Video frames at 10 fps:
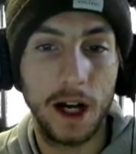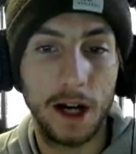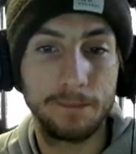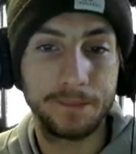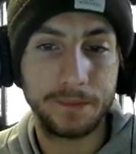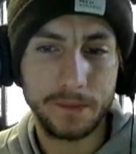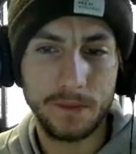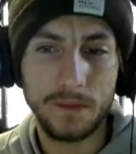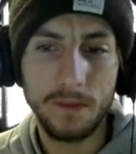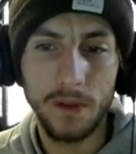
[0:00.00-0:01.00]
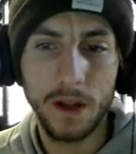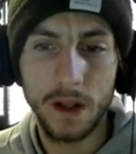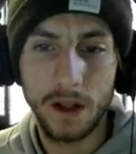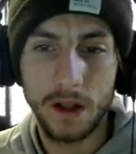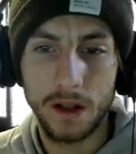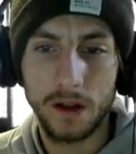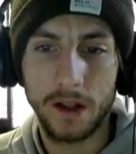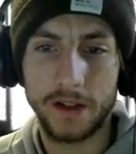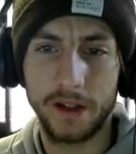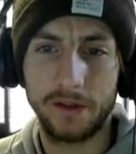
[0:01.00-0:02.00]

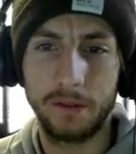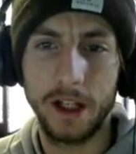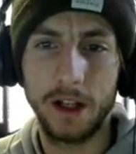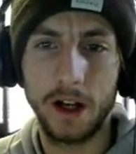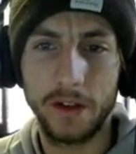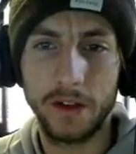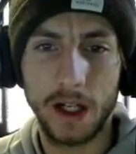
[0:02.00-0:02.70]
That's it for me, guys.